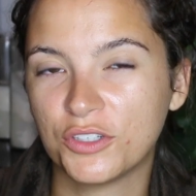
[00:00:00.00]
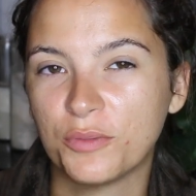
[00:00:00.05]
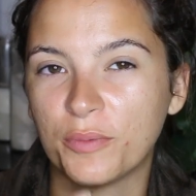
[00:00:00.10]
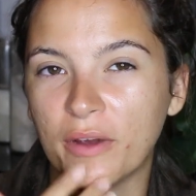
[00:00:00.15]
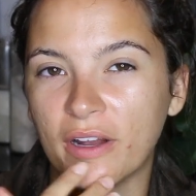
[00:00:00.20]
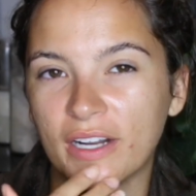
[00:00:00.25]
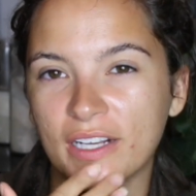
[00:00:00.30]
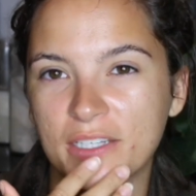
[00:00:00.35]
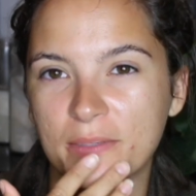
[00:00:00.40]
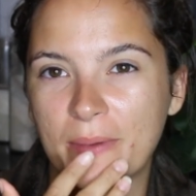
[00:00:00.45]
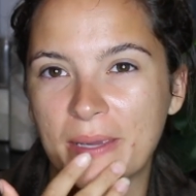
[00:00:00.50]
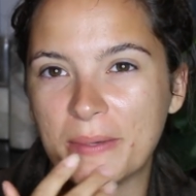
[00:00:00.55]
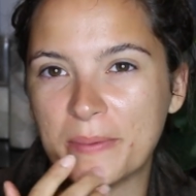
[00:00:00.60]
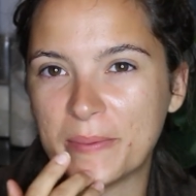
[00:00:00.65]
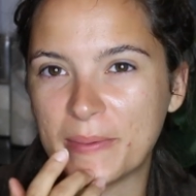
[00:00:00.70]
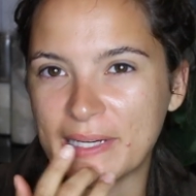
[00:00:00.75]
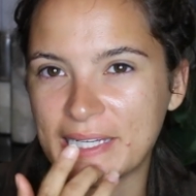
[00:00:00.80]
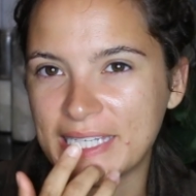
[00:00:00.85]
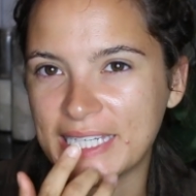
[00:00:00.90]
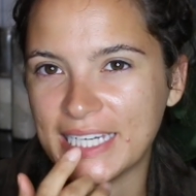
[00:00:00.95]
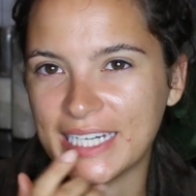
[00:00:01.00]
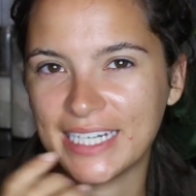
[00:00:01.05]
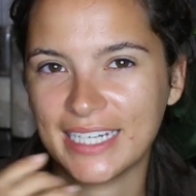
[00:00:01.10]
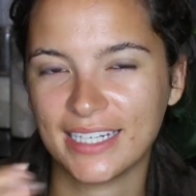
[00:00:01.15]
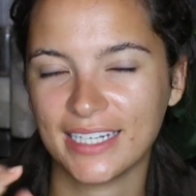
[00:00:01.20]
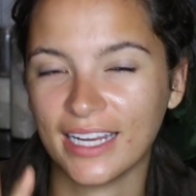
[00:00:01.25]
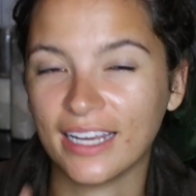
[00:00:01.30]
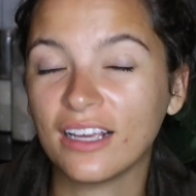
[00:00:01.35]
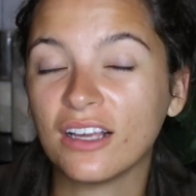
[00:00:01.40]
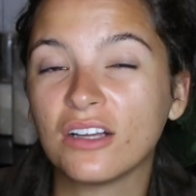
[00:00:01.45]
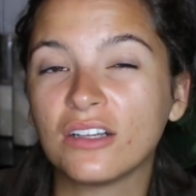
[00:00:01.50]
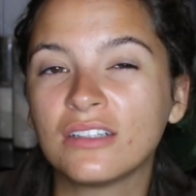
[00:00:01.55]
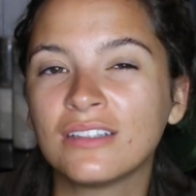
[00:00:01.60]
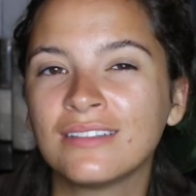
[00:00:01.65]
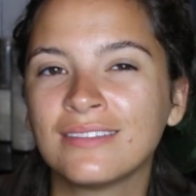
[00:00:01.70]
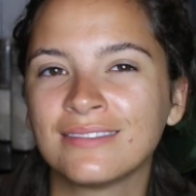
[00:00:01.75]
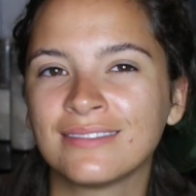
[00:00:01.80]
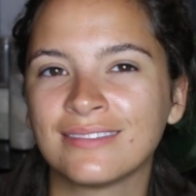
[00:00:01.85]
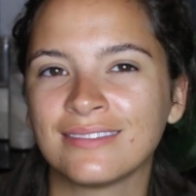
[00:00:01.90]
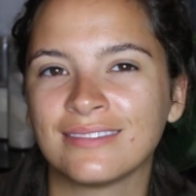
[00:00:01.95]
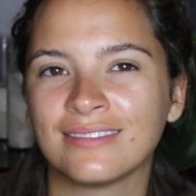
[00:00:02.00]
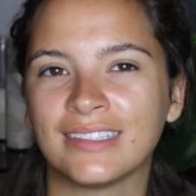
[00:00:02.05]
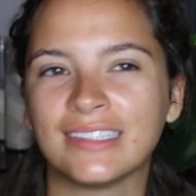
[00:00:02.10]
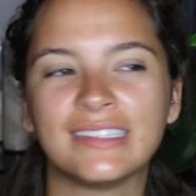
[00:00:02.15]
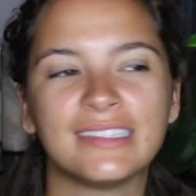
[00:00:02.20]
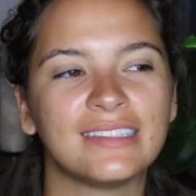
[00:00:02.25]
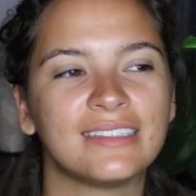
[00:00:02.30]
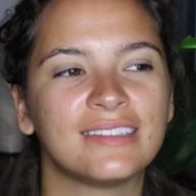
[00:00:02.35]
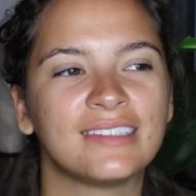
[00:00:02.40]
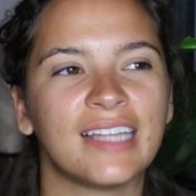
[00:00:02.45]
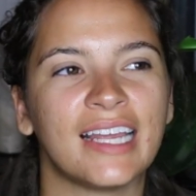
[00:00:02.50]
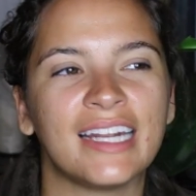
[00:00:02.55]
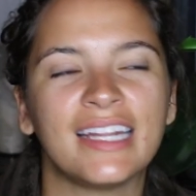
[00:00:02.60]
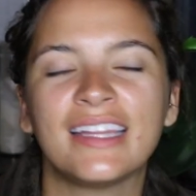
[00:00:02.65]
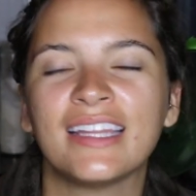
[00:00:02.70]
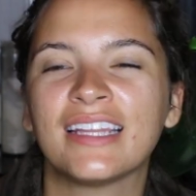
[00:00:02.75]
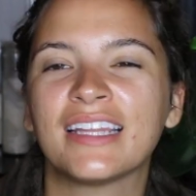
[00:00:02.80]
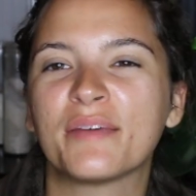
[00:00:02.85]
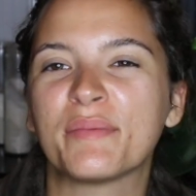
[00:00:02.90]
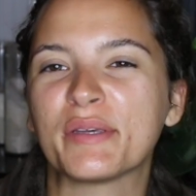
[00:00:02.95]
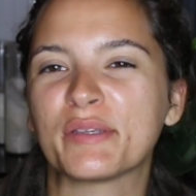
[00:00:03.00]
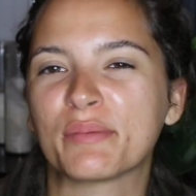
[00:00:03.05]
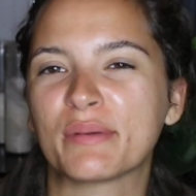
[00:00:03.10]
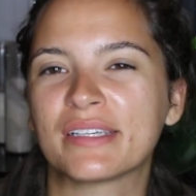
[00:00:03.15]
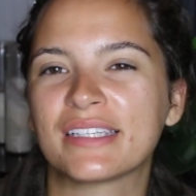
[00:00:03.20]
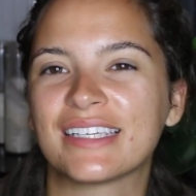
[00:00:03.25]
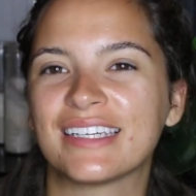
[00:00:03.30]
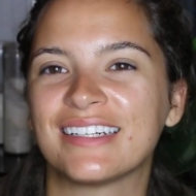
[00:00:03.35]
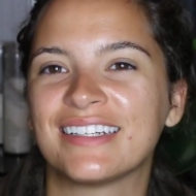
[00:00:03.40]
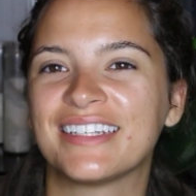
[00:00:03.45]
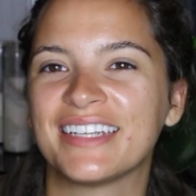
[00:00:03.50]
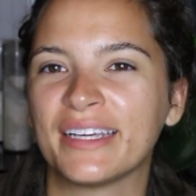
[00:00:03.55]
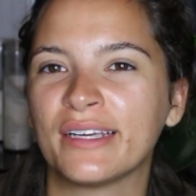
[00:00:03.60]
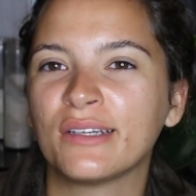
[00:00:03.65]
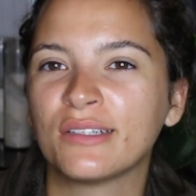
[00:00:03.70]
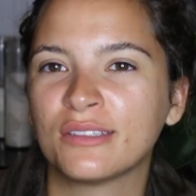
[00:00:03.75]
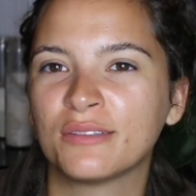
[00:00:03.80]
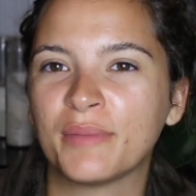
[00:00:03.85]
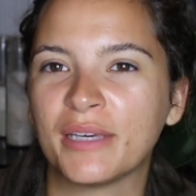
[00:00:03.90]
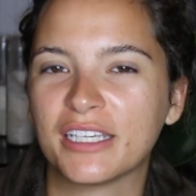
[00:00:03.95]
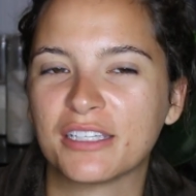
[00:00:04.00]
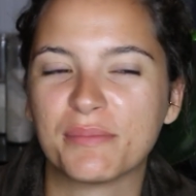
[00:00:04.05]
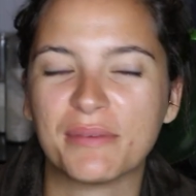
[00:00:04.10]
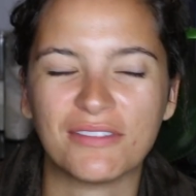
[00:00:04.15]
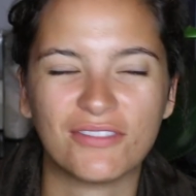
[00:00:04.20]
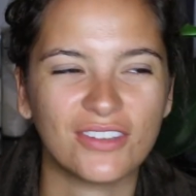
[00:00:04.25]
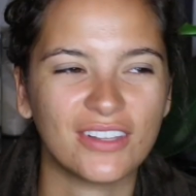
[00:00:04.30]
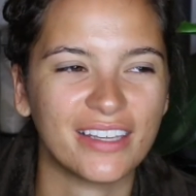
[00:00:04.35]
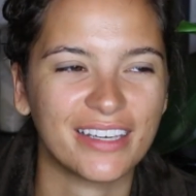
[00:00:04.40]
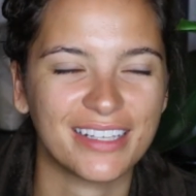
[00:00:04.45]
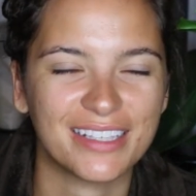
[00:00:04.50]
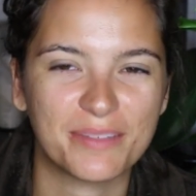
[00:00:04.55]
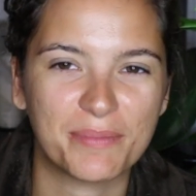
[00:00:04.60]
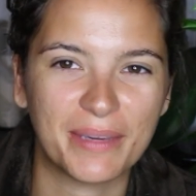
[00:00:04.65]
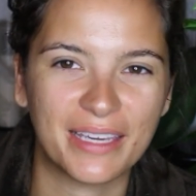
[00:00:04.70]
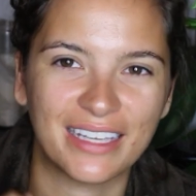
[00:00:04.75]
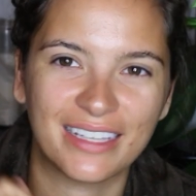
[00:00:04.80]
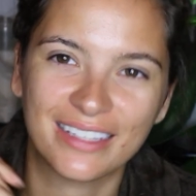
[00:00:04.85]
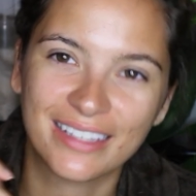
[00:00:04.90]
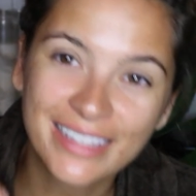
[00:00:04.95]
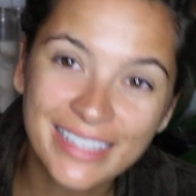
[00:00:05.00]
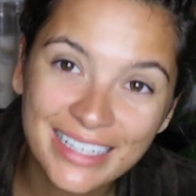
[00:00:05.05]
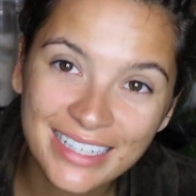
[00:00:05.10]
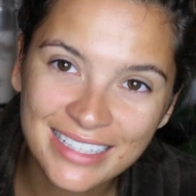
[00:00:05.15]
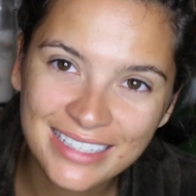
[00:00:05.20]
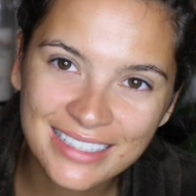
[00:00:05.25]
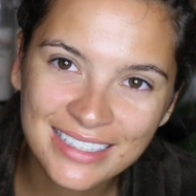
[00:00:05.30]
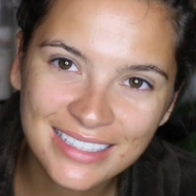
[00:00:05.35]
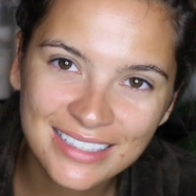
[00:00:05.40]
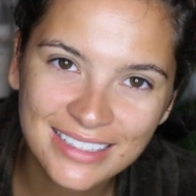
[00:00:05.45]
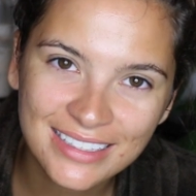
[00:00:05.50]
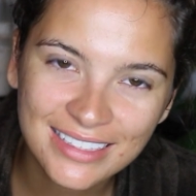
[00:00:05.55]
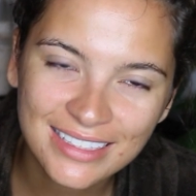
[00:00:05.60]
two products make my skin tingle. And anything that makes my skin tingle makes me feel like it's being cleaned.